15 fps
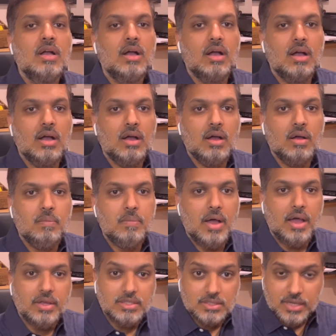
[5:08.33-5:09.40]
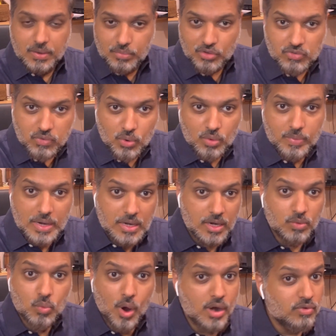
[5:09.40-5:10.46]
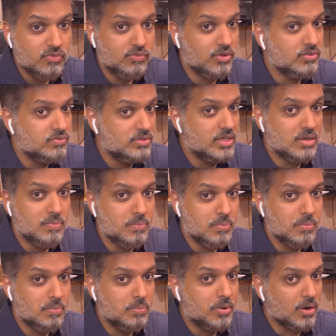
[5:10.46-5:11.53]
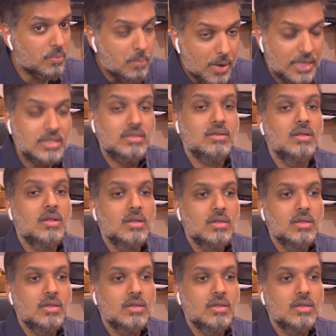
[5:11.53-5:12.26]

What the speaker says: I said before, we need 150 per month.